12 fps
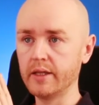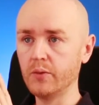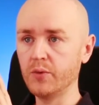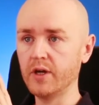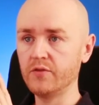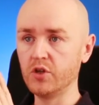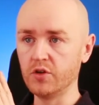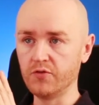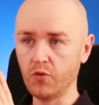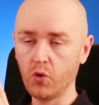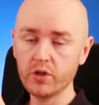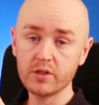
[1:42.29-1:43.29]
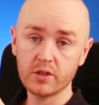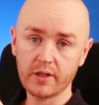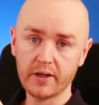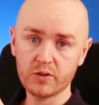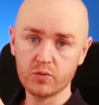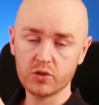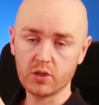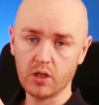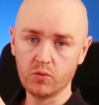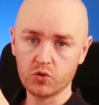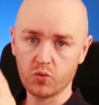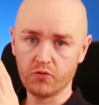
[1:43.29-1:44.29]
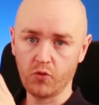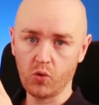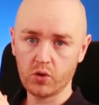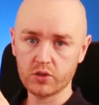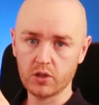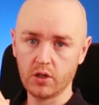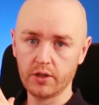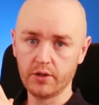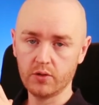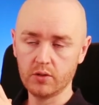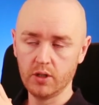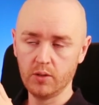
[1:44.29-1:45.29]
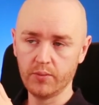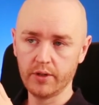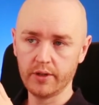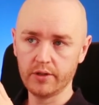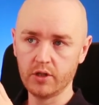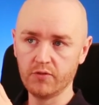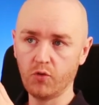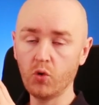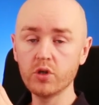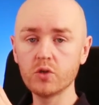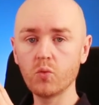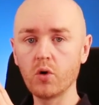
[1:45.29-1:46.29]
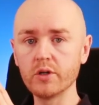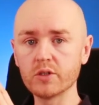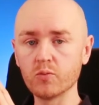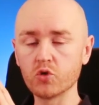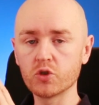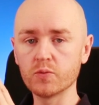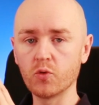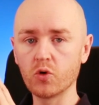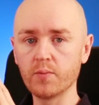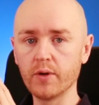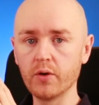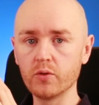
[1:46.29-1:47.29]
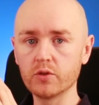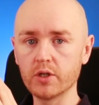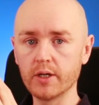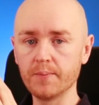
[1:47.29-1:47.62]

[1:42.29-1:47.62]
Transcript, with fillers: Then we have the avoidant attachment style, which we're focusing on here a little bit. And the avoidant one is much more about,